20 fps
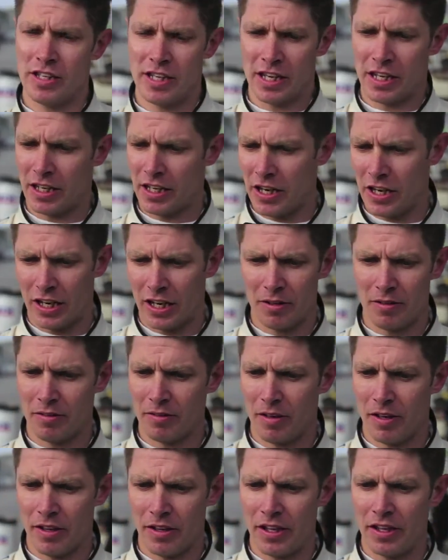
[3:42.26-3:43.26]
you, you can,
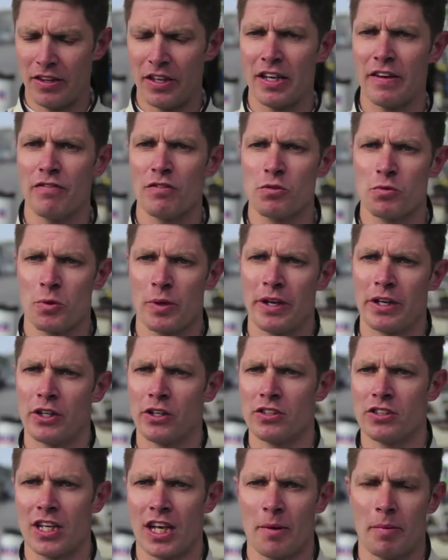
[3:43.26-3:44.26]
the difference between a
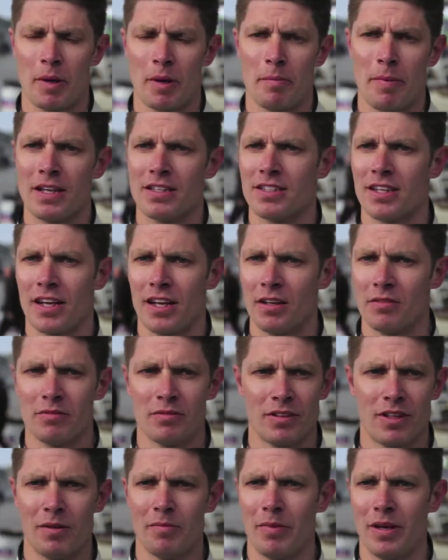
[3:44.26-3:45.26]
good setup and a bad setup
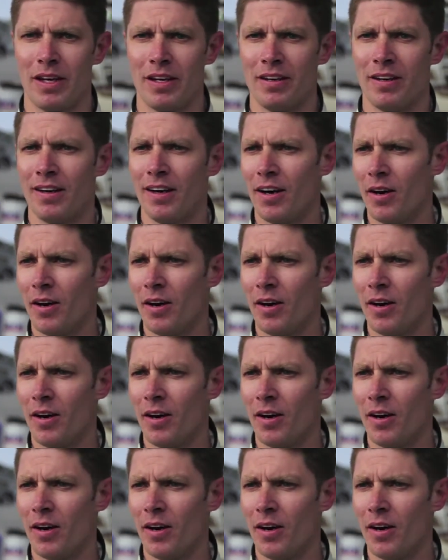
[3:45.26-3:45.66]
can be